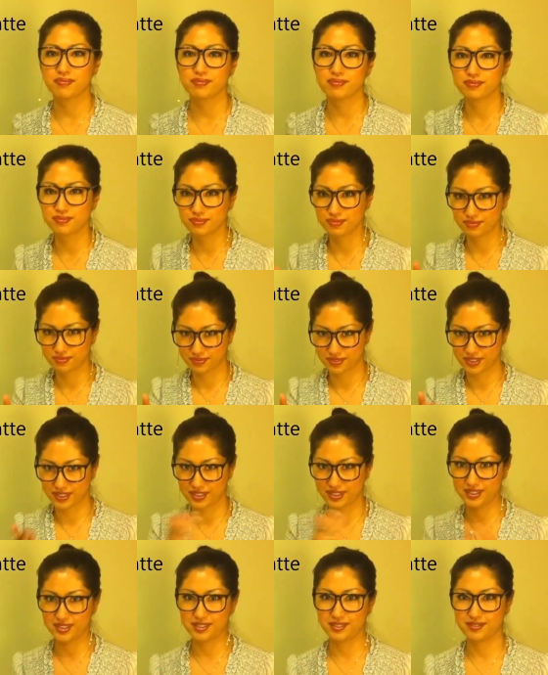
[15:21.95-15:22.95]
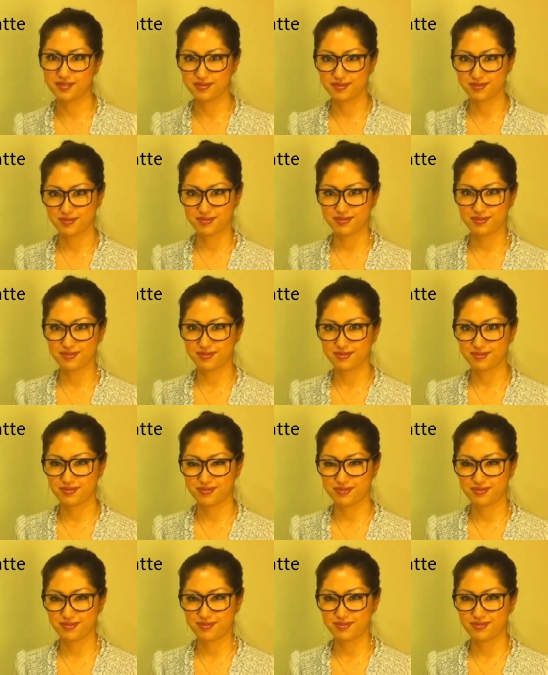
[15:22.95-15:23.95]

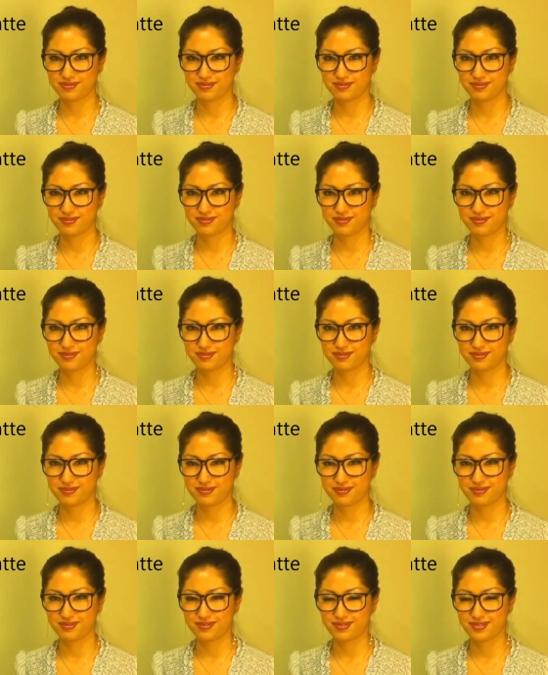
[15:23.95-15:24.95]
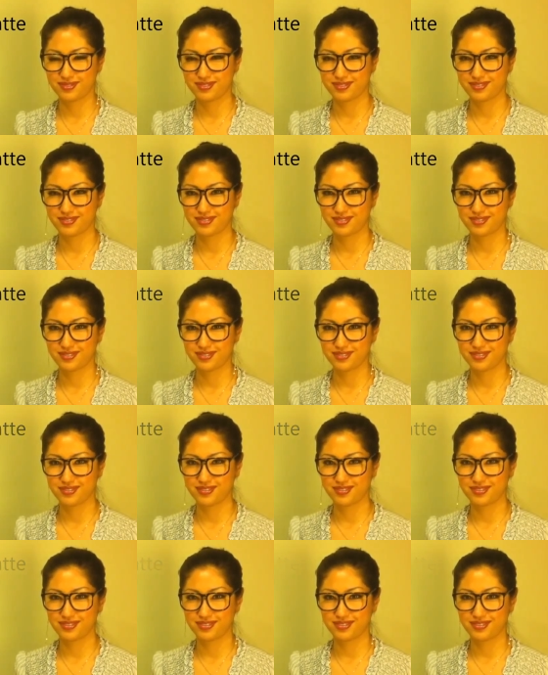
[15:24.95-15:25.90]
No one is speaking in this clip.